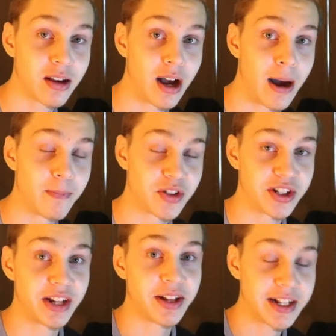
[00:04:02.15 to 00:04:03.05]
Um, so you
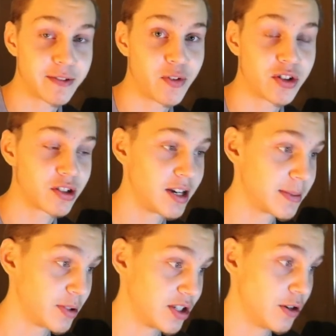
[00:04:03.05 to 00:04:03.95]
think that's a false
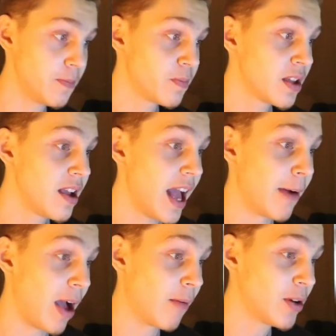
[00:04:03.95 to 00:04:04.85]
gospel too?
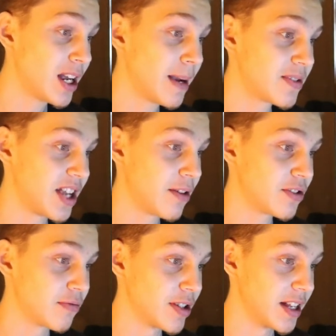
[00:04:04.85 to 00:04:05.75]
And, and what it comes down
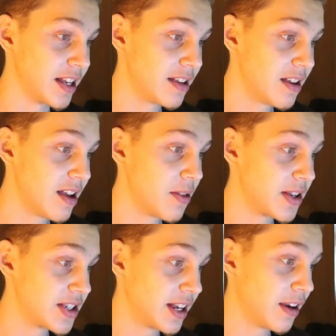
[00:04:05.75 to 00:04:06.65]
to, really,
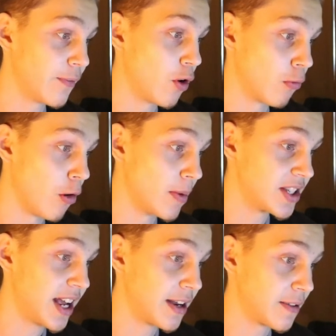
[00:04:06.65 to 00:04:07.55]
this thing of, oh, Romans
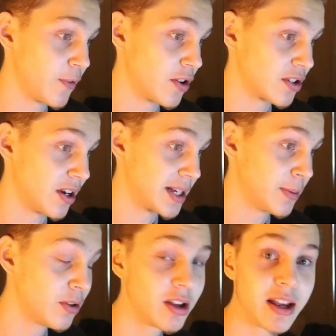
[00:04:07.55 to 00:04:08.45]
ten is a false
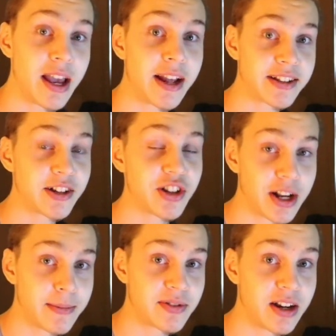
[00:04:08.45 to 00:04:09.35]
gospel, it essentially
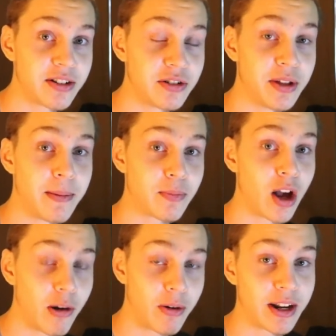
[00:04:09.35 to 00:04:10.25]
comes down to them
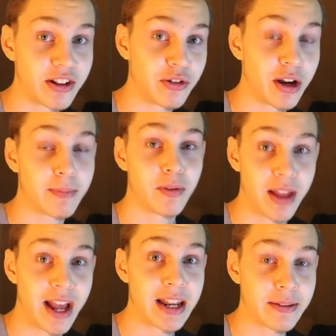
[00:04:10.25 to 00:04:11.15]
not wanting to come to
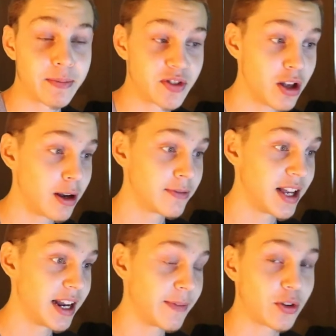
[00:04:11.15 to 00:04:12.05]
the end of themselves
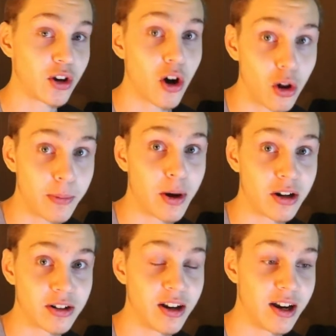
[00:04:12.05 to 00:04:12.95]
and have to call
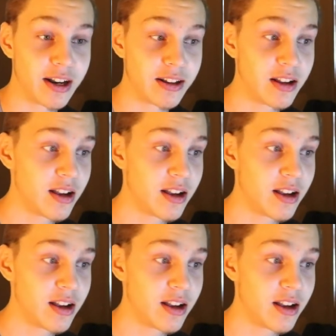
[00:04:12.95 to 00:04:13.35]
upon God.